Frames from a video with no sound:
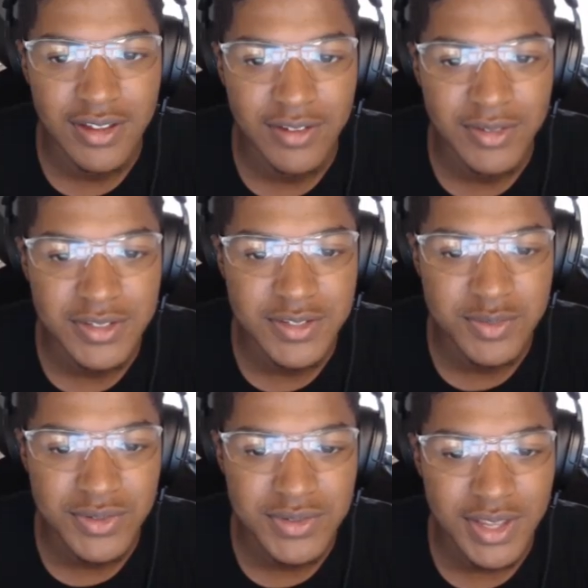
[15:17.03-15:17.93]
What's his
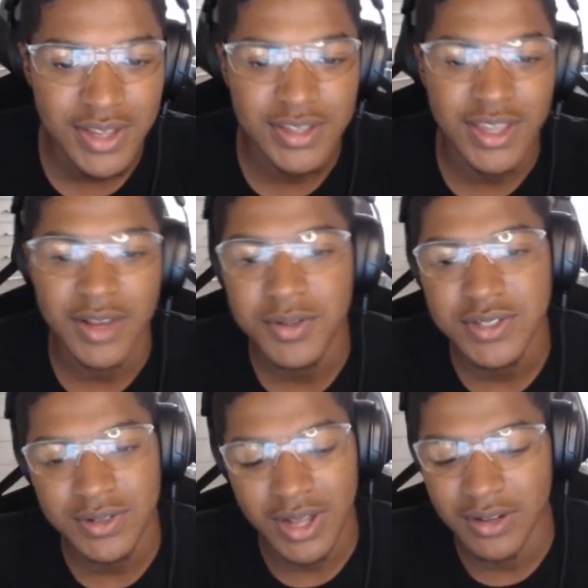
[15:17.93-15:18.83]
move set? Yeah, we
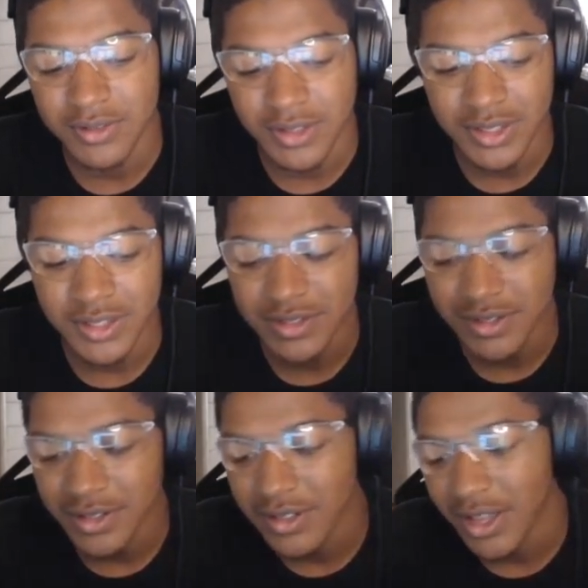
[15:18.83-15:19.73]
still got only
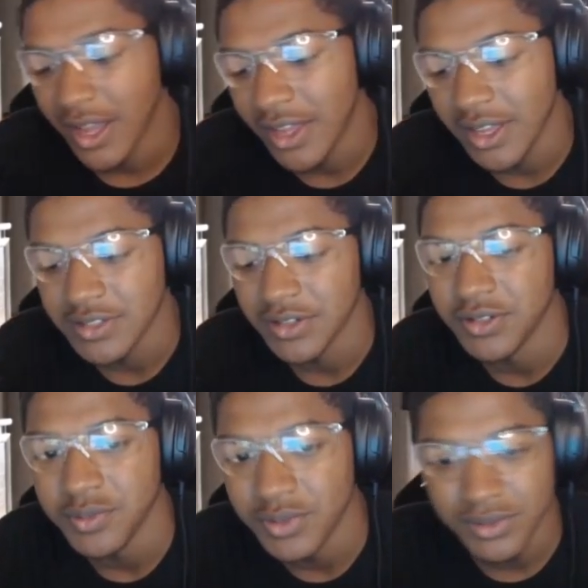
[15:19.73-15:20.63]
DC I as our
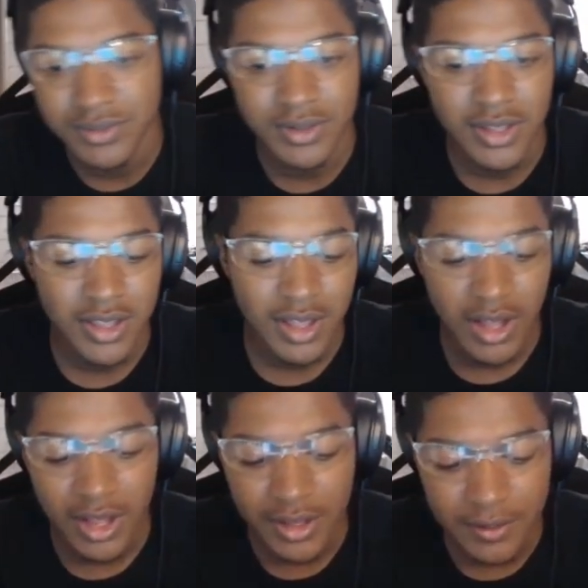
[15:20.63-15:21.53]
new move.
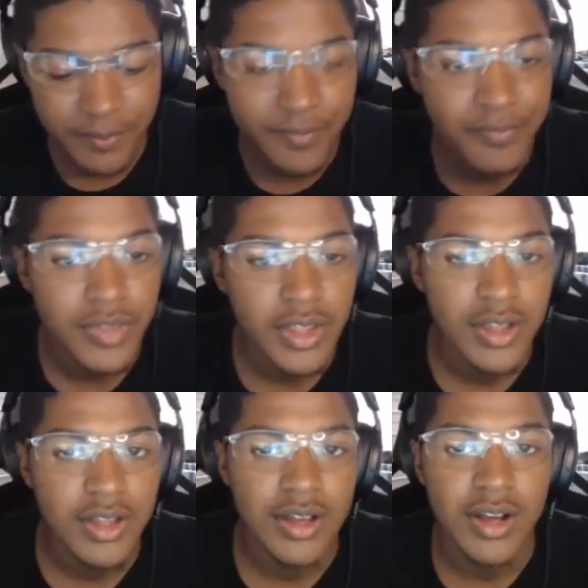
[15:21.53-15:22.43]
I.
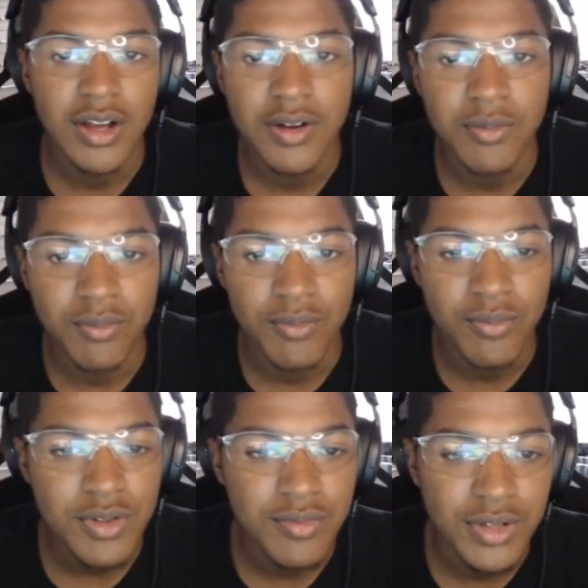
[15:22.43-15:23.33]
Oh,
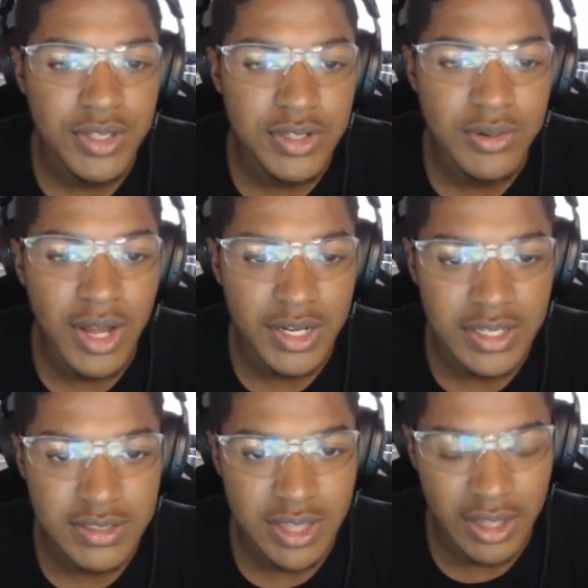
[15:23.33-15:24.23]
we really do gotta
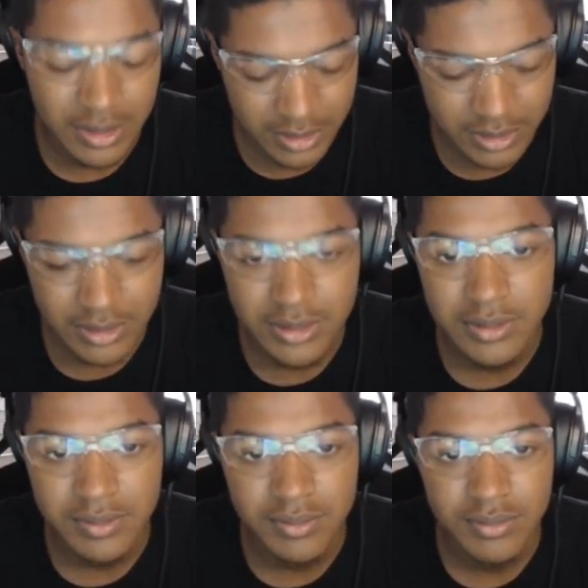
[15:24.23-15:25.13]
get to that
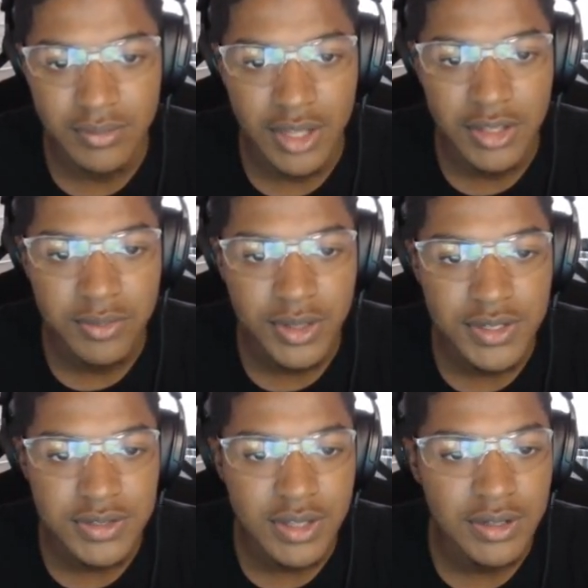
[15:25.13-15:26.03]
um other
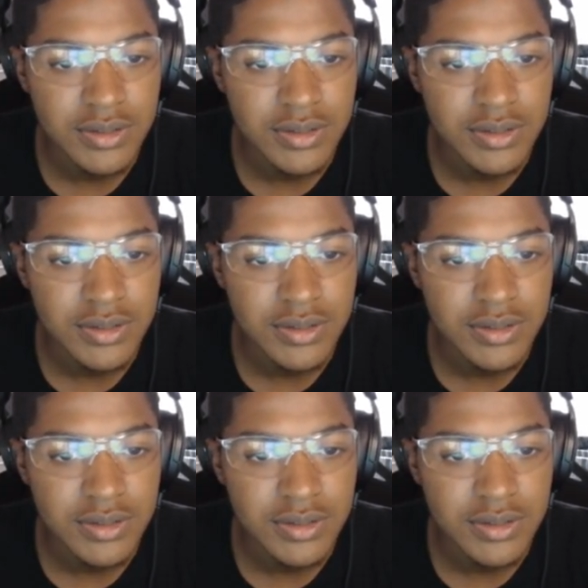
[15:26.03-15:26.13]
place though